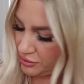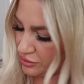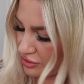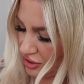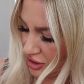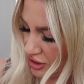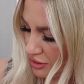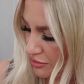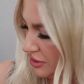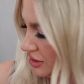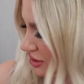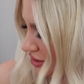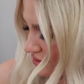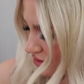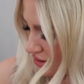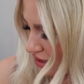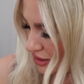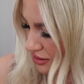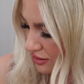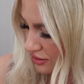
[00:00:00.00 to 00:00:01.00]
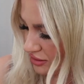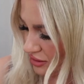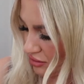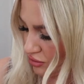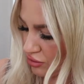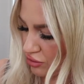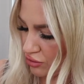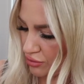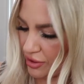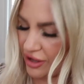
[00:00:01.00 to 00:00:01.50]
I'm gonna be just saying that
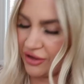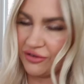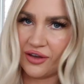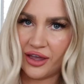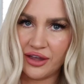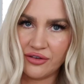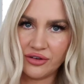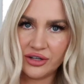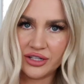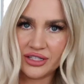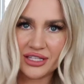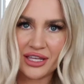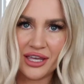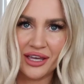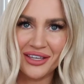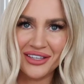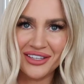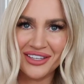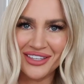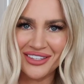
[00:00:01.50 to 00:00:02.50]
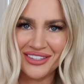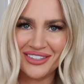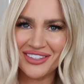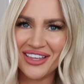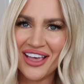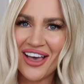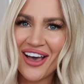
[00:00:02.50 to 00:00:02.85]
they're all my favorites because